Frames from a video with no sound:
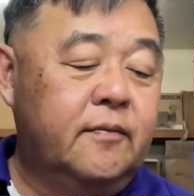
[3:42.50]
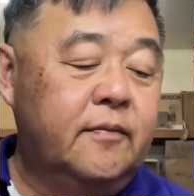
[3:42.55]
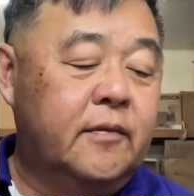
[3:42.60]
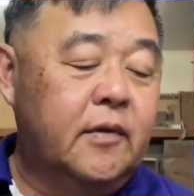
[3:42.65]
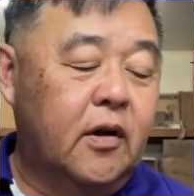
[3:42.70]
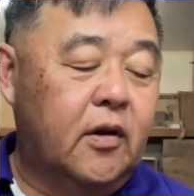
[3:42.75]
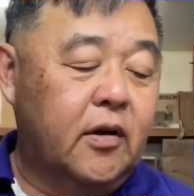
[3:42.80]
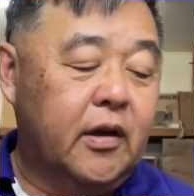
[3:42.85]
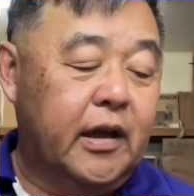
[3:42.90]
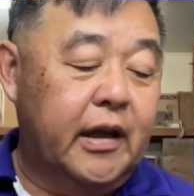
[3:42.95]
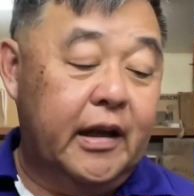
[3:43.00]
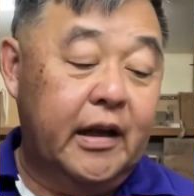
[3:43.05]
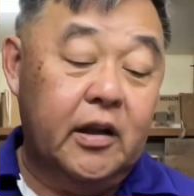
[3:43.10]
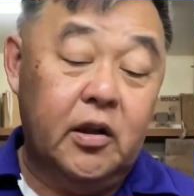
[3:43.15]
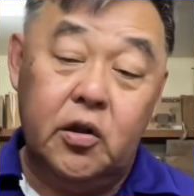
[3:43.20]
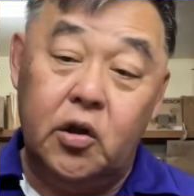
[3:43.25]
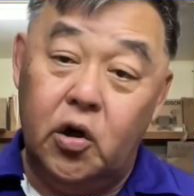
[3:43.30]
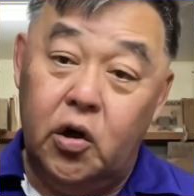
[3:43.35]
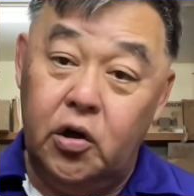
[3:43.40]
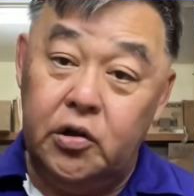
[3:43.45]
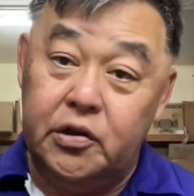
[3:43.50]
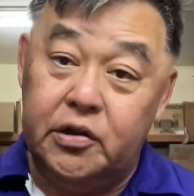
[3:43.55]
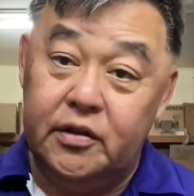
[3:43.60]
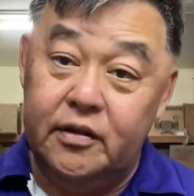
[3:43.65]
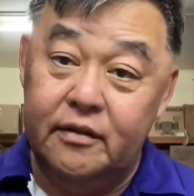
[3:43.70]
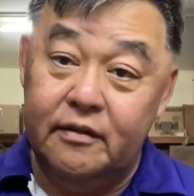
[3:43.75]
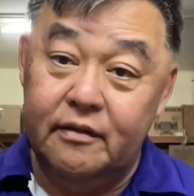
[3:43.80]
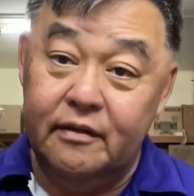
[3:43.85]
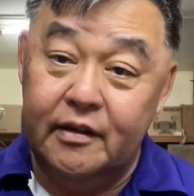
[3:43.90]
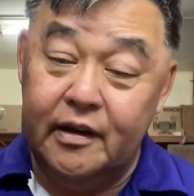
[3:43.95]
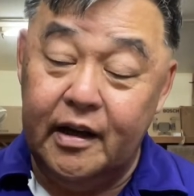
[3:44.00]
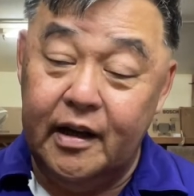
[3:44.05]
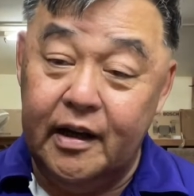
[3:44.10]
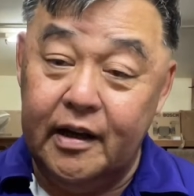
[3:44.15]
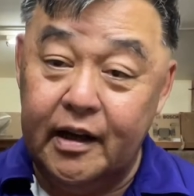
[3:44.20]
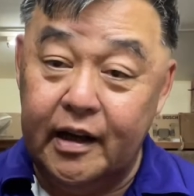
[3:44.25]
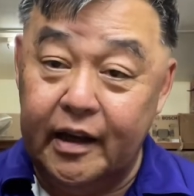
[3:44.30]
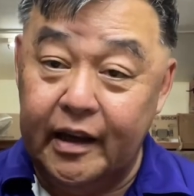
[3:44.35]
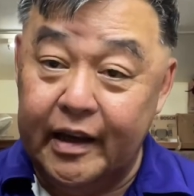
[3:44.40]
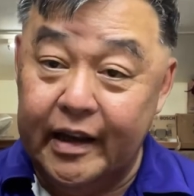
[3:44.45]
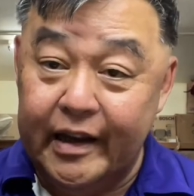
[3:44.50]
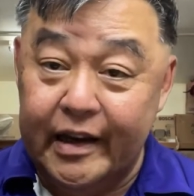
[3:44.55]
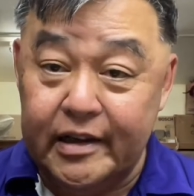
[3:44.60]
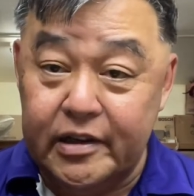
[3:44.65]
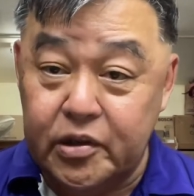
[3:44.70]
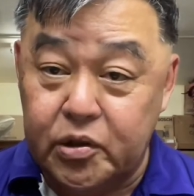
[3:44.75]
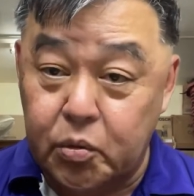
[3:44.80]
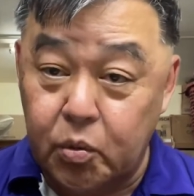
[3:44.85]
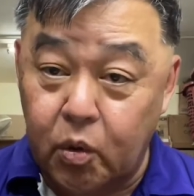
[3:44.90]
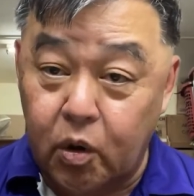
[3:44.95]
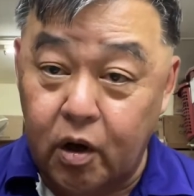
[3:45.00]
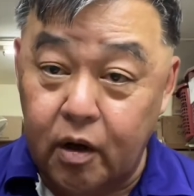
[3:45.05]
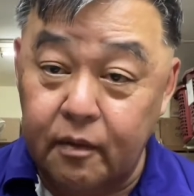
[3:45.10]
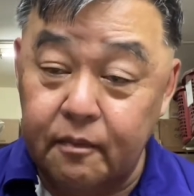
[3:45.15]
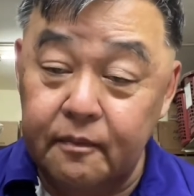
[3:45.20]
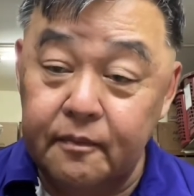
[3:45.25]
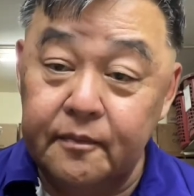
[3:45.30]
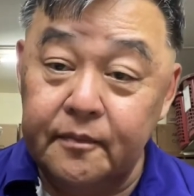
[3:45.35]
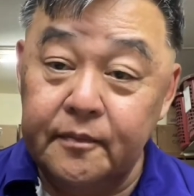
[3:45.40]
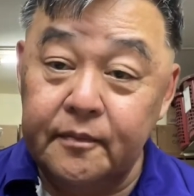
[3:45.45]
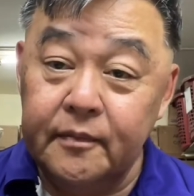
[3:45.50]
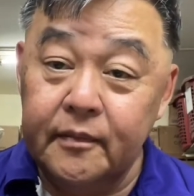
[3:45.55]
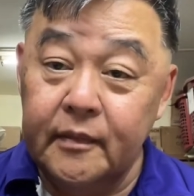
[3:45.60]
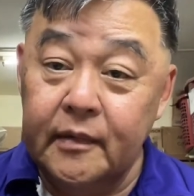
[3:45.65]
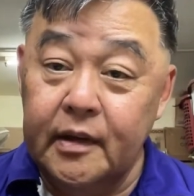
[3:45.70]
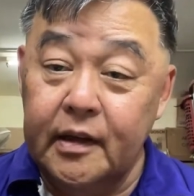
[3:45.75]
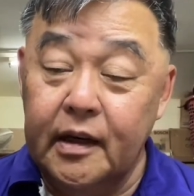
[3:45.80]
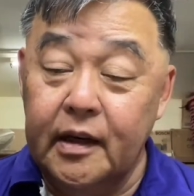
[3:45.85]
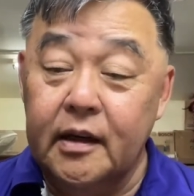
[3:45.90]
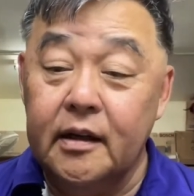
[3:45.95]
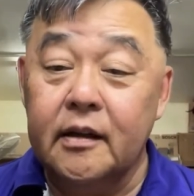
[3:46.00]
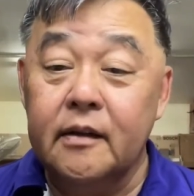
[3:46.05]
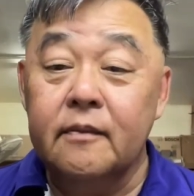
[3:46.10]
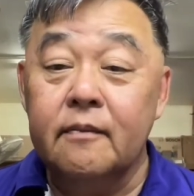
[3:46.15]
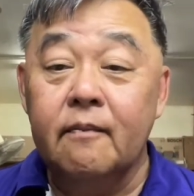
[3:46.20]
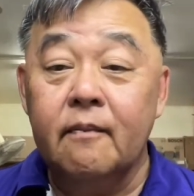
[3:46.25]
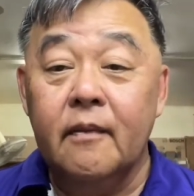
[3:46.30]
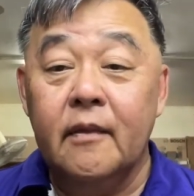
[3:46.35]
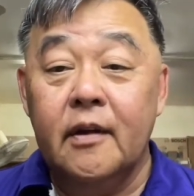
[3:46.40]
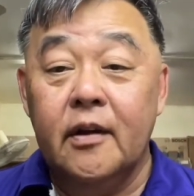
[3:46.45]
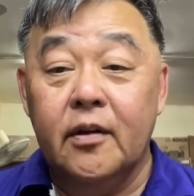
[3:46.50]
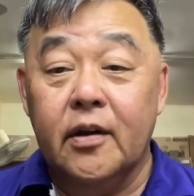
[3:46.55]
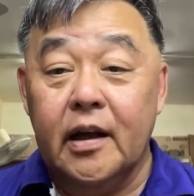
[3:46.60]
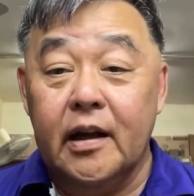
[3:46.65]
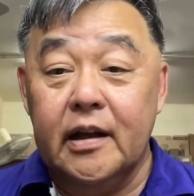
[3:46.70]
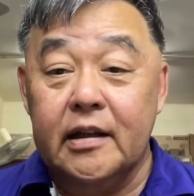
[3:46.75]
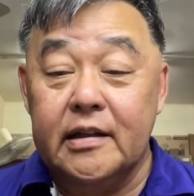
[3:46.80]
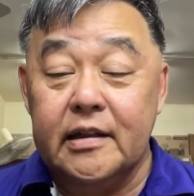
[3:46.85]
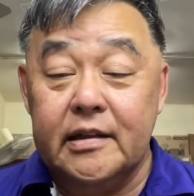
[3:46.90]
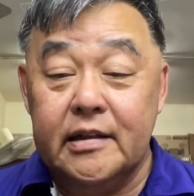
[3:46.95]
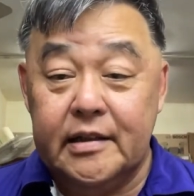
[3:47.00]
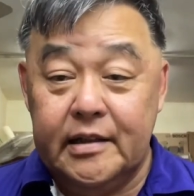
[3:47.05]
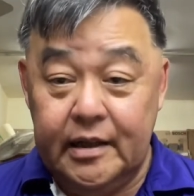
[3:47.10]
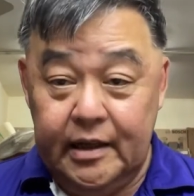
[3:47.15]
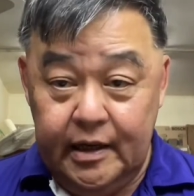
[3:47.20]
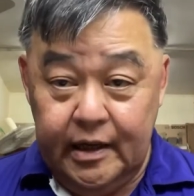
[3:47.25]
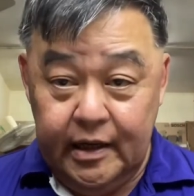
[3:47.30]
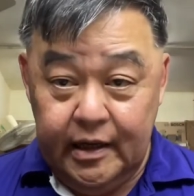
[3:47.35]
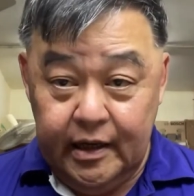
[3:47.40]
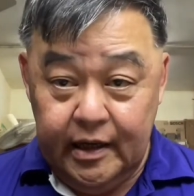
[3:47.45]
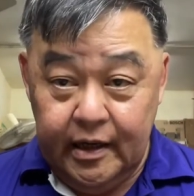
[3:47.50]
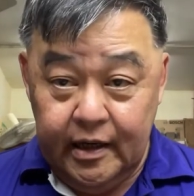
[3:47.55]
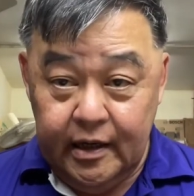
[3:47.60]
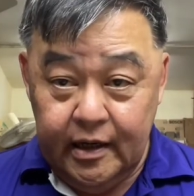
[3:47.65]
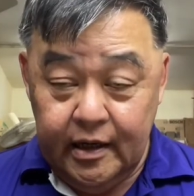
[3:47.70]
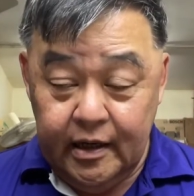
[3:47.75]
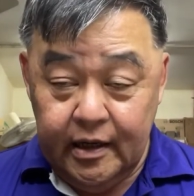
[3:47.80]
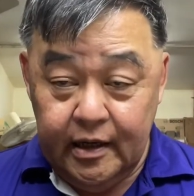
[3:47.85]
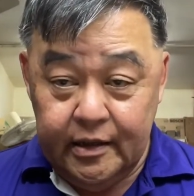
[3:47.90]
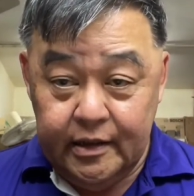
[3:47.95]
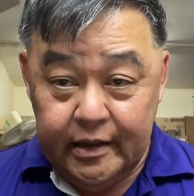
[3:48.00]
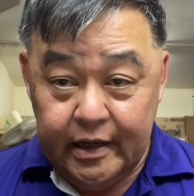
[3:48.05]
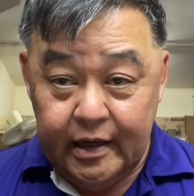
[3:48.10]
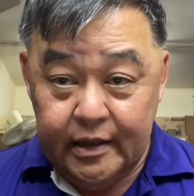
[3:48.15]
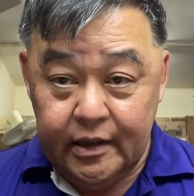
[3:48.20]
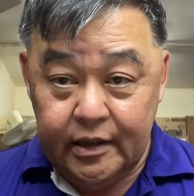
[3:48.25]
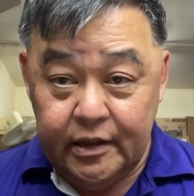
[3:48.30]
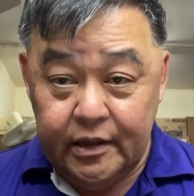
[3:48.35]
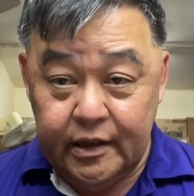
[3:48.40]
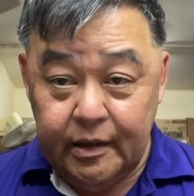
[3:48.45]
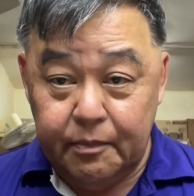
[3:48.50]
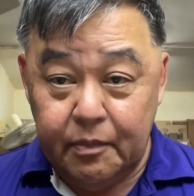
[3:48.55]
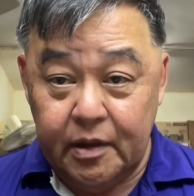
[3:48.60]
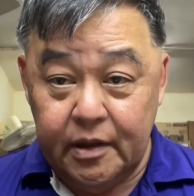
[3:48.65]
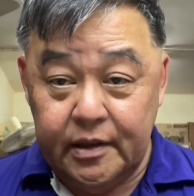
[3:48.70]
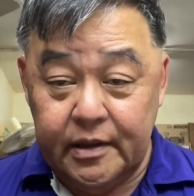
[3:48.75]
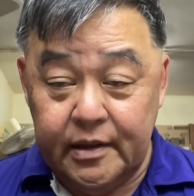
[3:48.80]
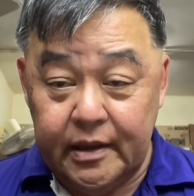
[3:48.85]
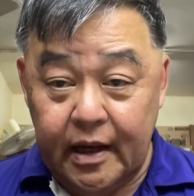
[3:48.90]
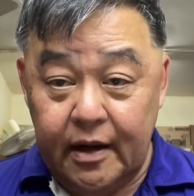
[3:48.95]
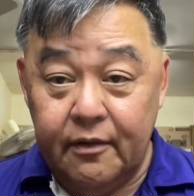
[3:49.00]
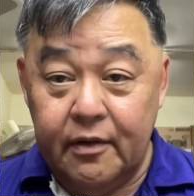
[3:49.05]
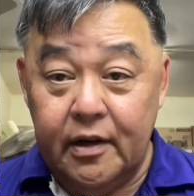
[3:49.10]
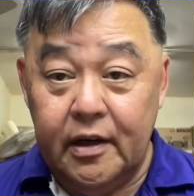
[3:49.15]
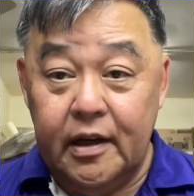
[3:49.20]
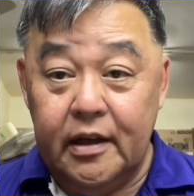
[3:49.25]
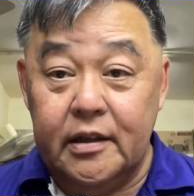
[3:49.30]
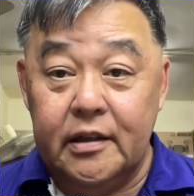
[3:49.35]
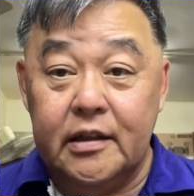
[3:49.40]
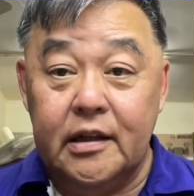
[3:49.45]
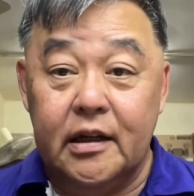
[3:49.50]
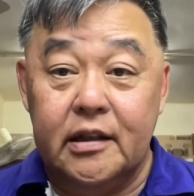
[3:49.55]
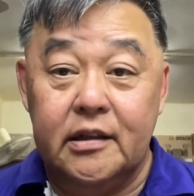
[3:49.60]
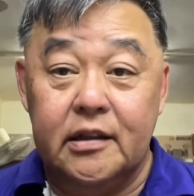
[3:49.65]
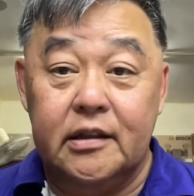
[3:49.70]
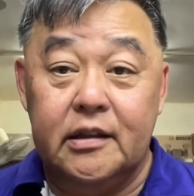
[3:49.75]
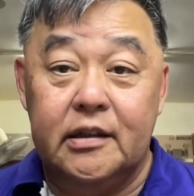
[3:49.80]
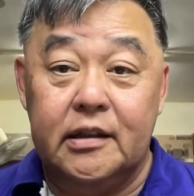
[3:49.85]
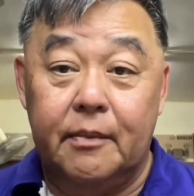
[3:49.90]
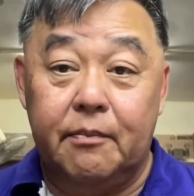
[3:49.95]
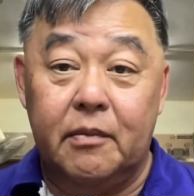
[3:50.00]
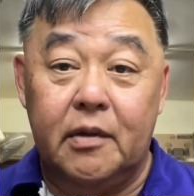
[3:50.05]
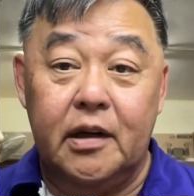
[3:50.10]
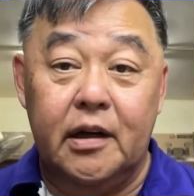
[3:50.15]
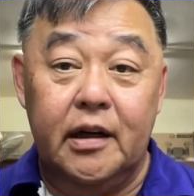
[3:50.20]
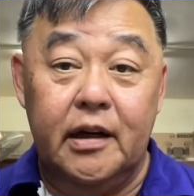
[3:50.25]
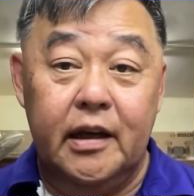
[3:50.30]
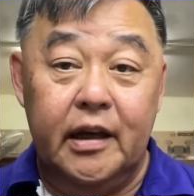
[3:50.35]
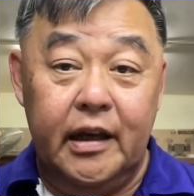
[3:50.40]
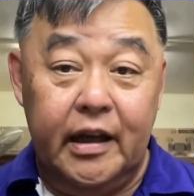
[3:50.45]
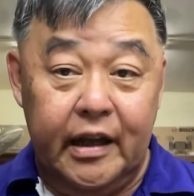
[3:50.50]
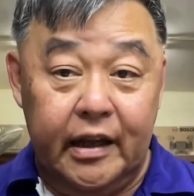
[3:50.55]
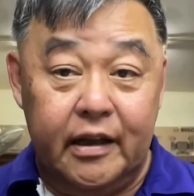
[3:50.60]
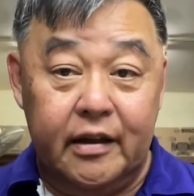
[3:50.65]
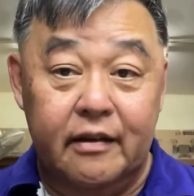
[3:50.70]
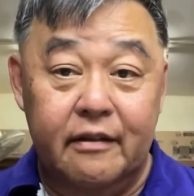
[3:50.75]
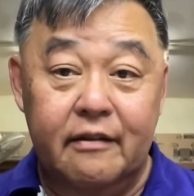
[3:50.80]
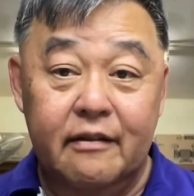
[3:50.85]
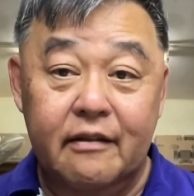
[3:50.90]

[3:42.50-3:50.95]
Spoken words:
of Gideon Torch, yeah, and Gideon Sword, yeah, you can actually see it in Judges chapter 7 and Judges chapter 8.